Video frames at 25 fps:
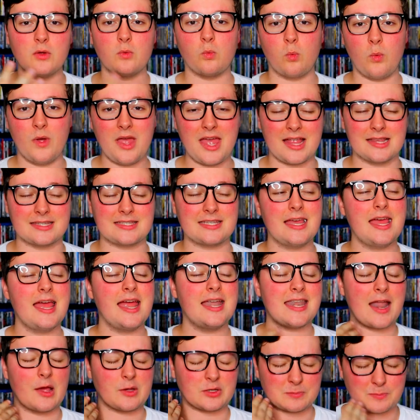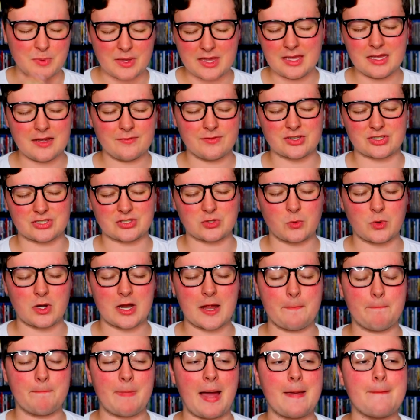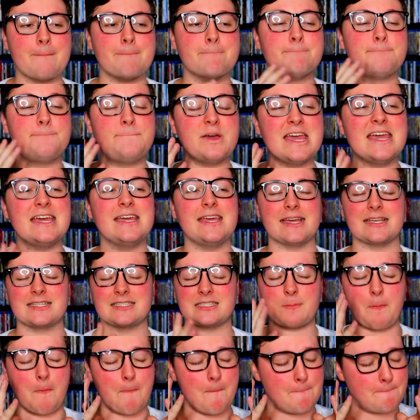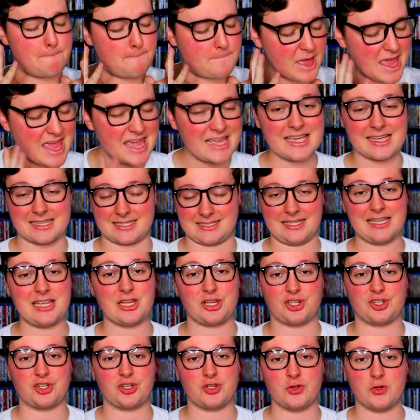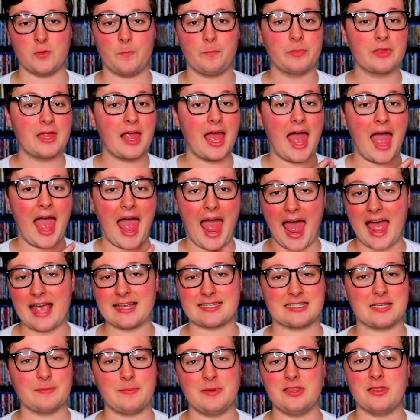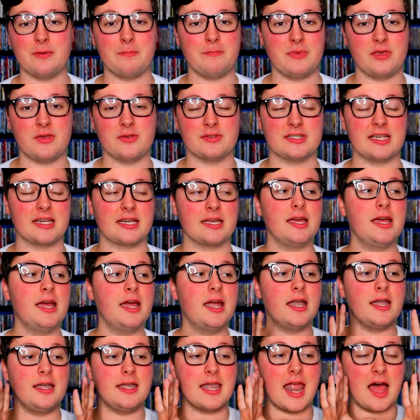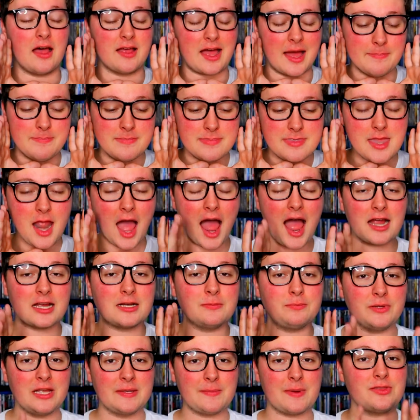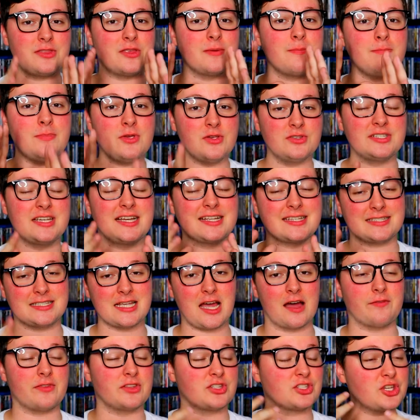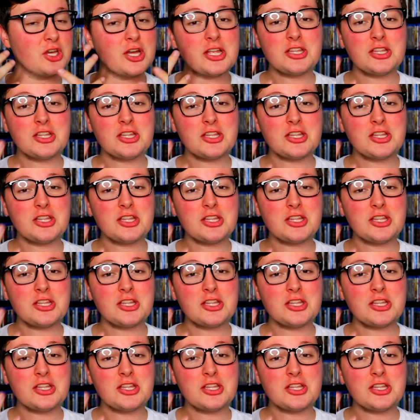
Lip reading: went. Now, speaking of the story, my biggest issue has to be the music. Now, I'm not complaining about the music itself. It's